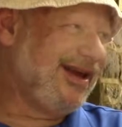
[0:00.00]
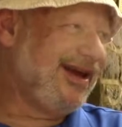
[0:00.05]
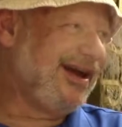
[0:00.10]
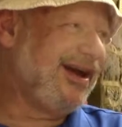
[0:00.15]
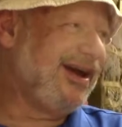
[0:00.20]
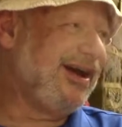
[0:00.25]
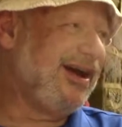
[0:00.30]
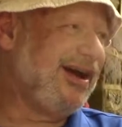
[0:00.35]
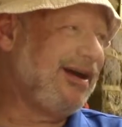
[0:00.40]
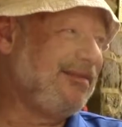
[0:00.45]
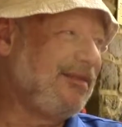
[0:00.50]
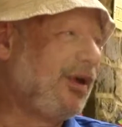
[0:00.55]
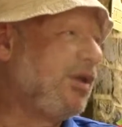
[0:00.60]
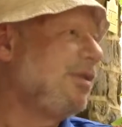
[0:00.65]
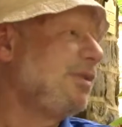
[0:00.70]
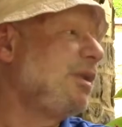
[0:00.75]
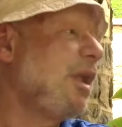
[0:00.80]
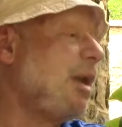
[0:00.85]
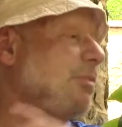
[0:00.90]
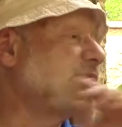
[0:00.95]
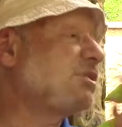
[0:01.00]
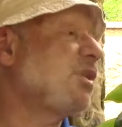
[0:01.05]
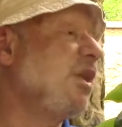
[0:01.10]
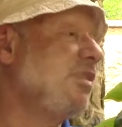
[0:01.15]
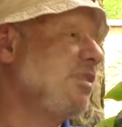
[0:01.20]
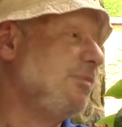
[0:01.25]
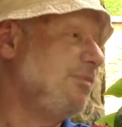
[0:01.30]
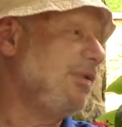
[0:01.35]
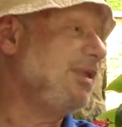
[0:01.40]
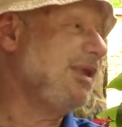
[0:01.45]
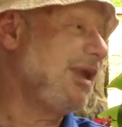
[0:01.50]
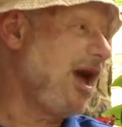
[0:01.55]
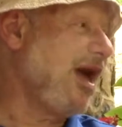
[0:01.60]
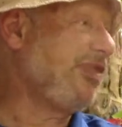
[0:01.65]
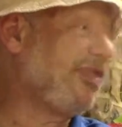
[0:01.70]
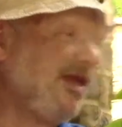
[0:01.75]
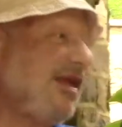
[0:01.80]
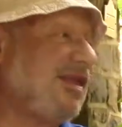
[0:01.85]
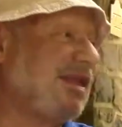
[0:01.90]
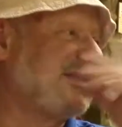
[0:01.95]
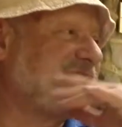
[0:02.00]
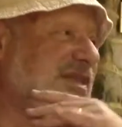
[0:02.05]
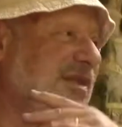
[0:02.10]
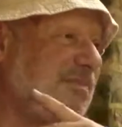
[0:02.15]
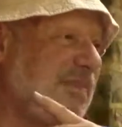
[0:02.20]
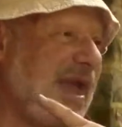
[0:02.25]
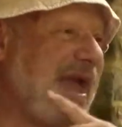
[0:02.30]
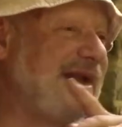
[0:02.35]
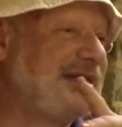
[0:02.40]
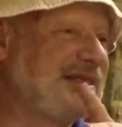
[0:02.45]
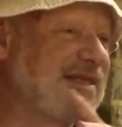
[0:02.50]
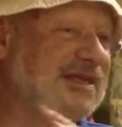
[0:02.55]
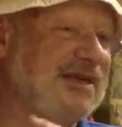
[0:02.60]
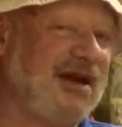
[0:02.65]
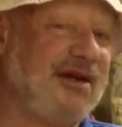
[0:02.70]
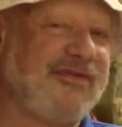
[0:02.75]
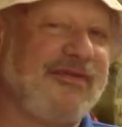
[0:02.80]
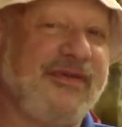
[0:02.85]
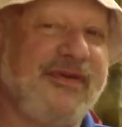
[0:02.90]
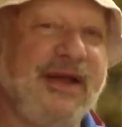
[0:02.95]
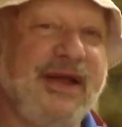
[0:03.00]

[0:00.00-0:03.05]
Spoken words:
I'm sorry, I think it's the bad stuff.